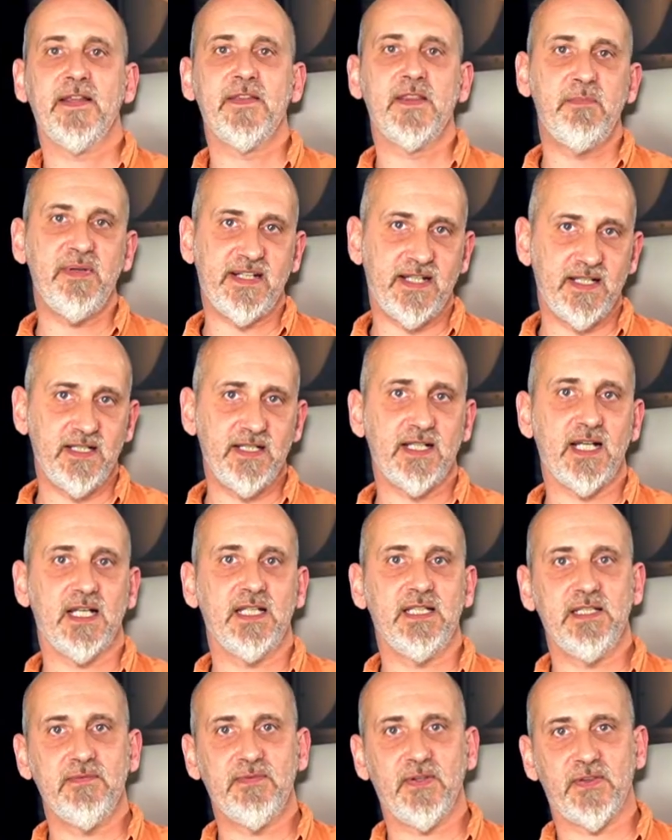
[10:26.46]
the beginning I
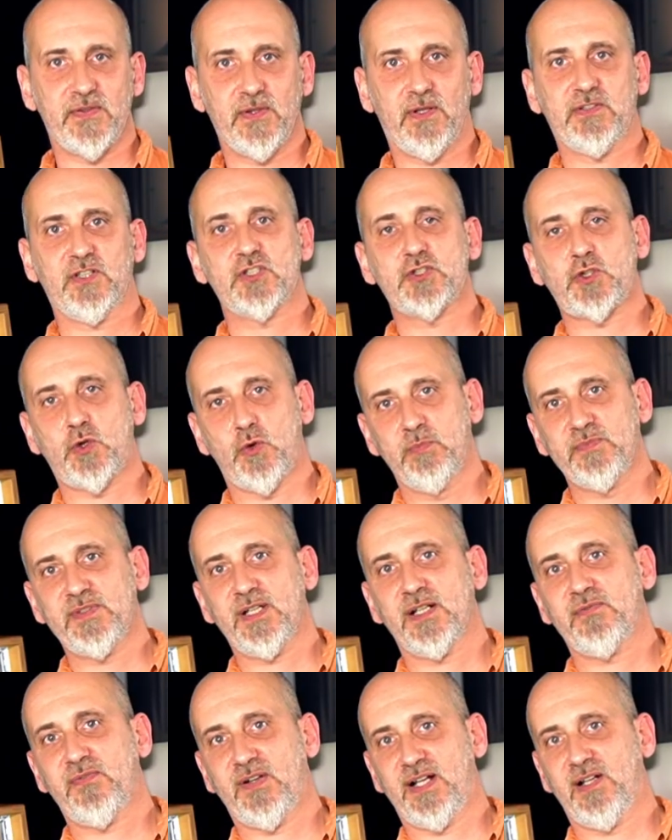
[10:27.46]
even thought the
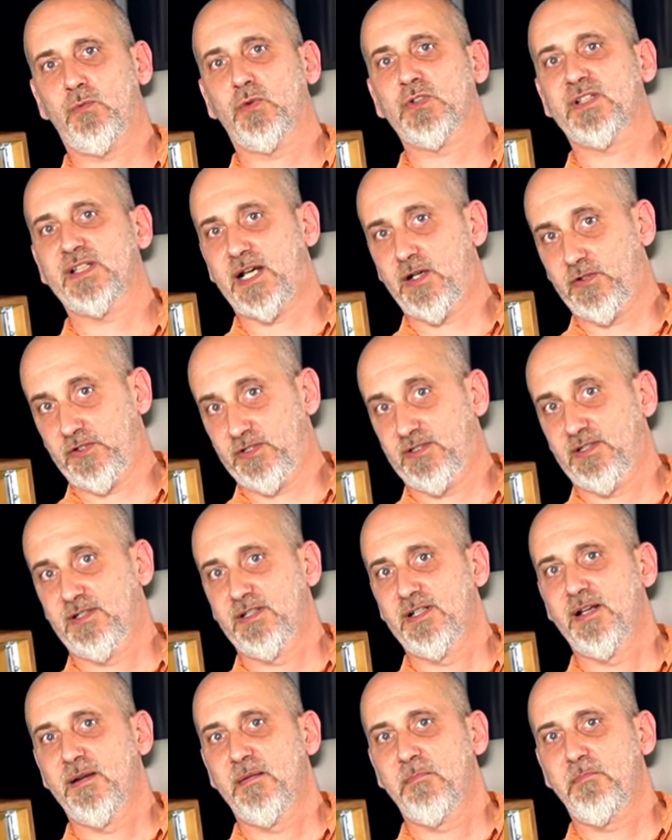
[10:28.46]
STROMTANKphile was louder,
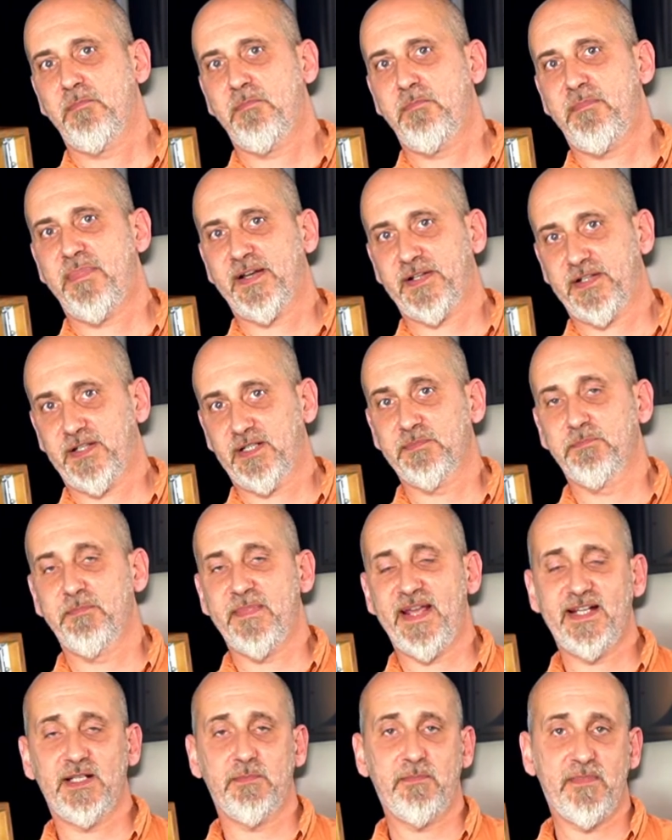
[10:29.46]
but I
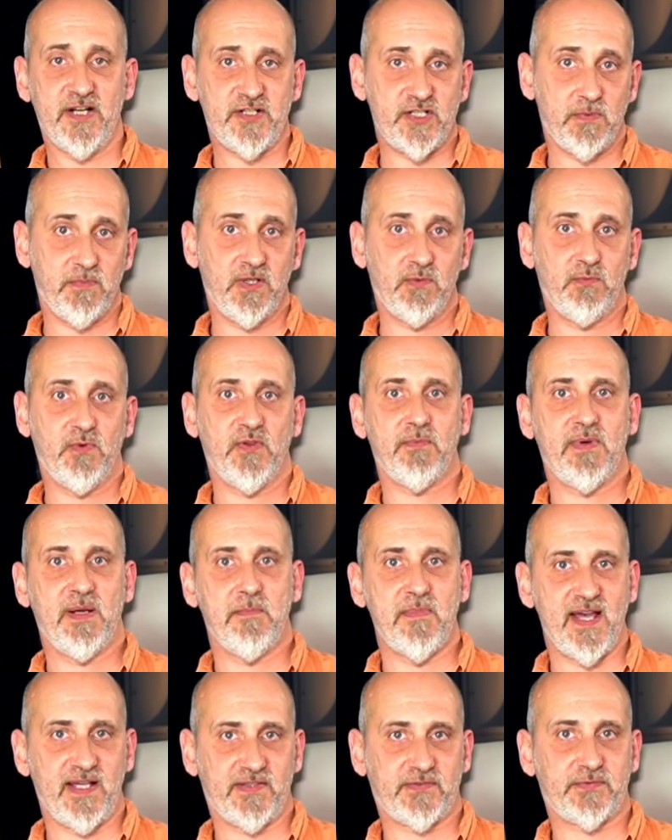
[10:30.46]
made a measurement with my
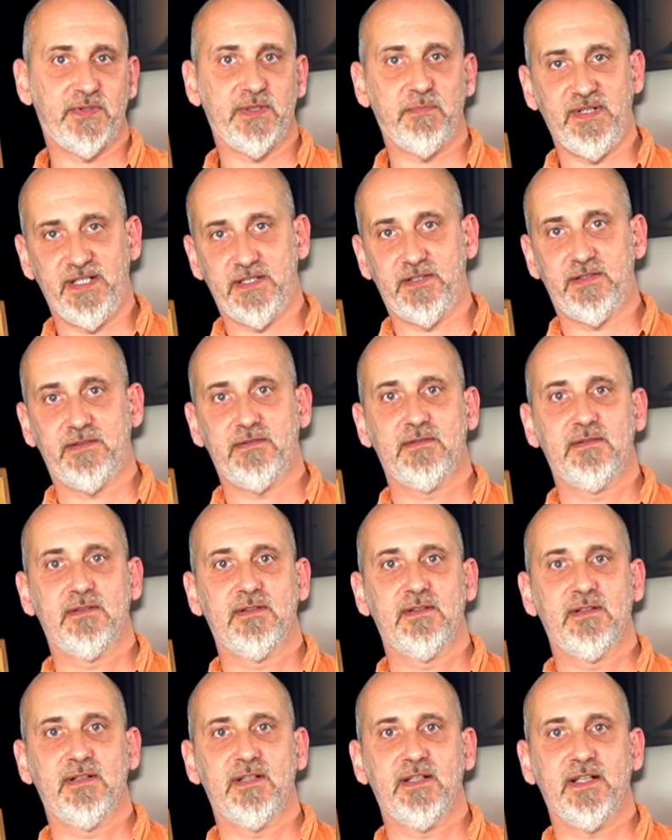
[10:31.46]
mastering meter.
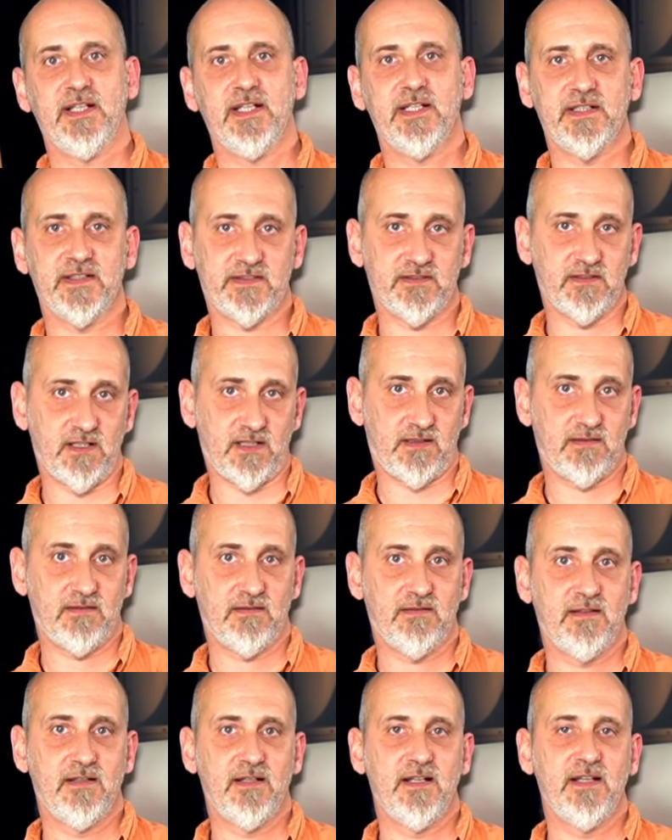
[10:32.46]
It is not.
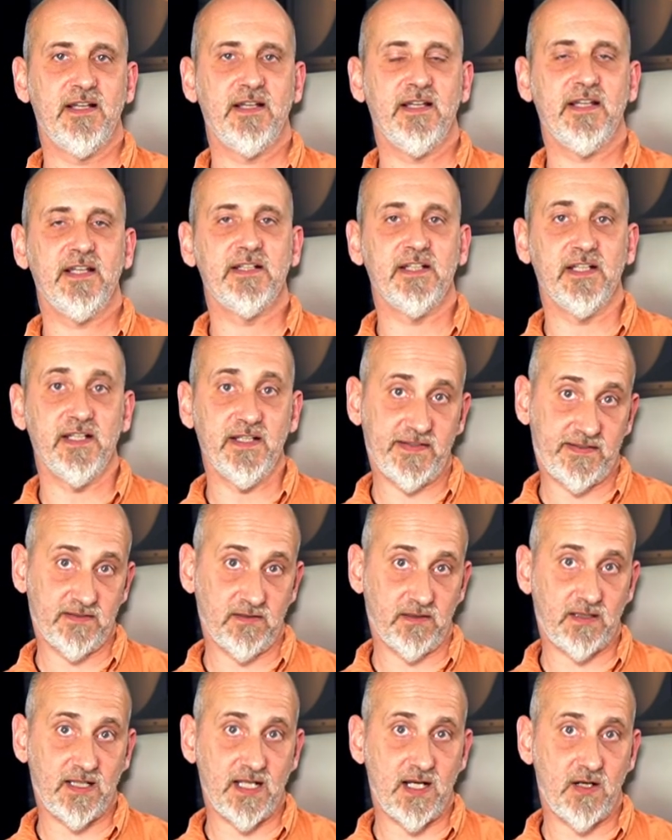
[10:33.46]
It is
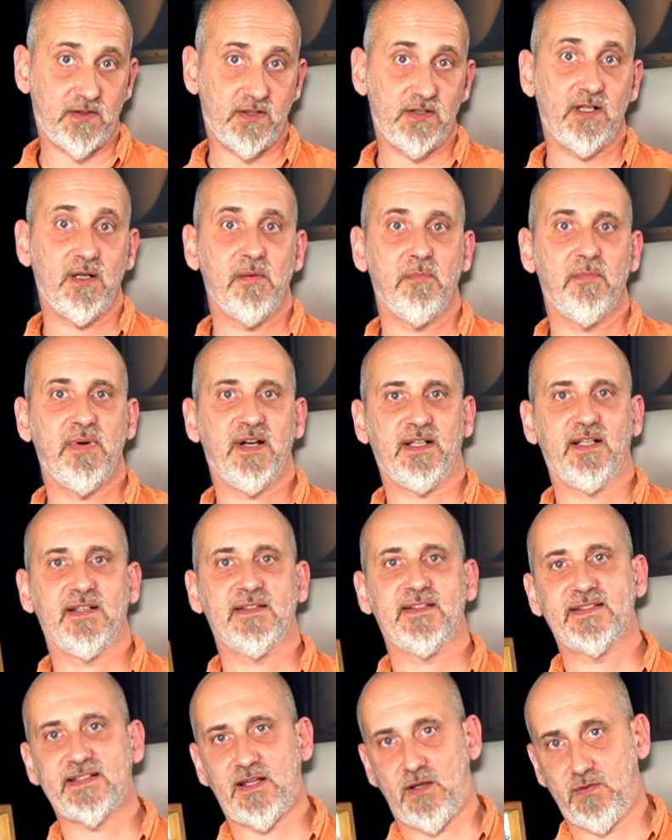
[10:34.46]
not louder, but it
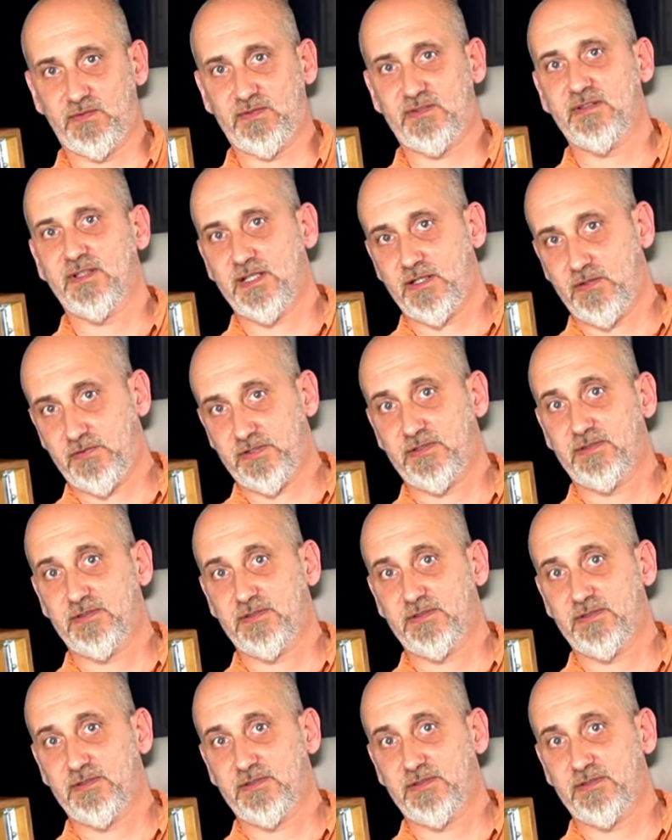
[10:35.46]
sounds louder.